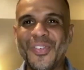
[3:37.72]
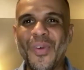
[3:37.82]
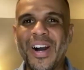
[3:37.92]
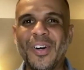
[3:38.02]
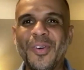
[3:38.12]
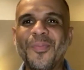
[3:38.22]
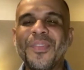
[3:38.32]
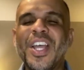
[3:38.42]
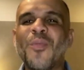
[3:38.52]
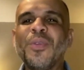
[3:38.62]
wow.
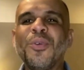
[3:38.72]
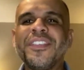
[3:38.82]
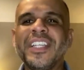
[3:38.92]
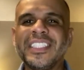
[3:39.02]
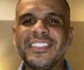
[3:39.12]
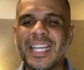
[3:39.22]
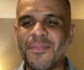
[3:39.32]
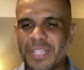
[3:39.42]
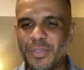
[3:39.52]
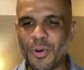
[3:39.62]
When was the last time
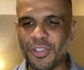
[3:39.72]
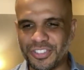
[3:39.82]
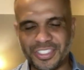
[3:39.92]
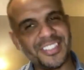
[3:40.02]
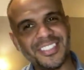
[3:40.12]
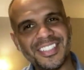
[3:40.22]
that you watched it?